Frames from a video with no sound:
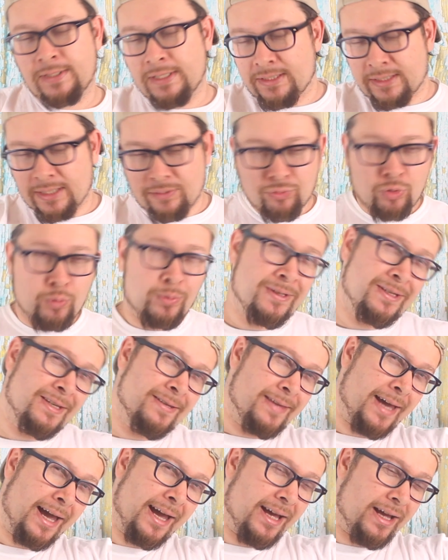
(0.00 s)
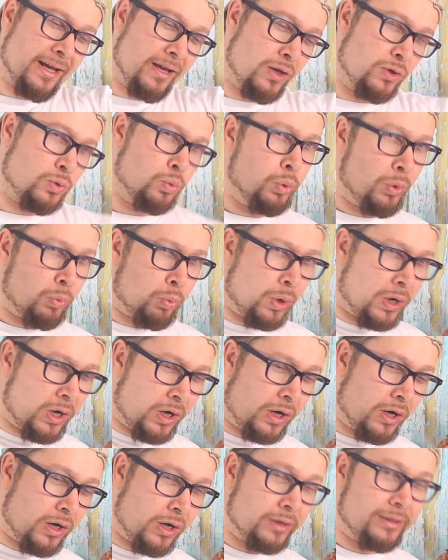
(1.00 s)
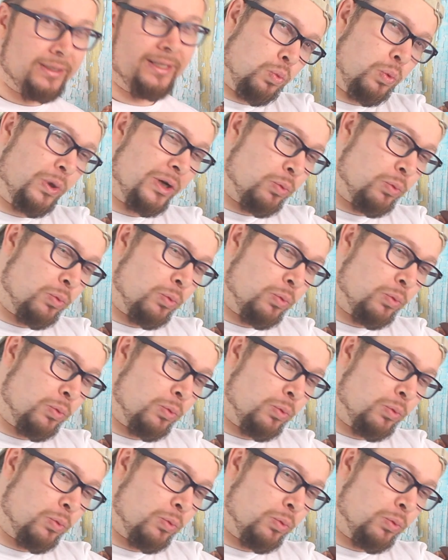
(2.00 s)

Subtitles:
DJ Ruben's in the house. What? What?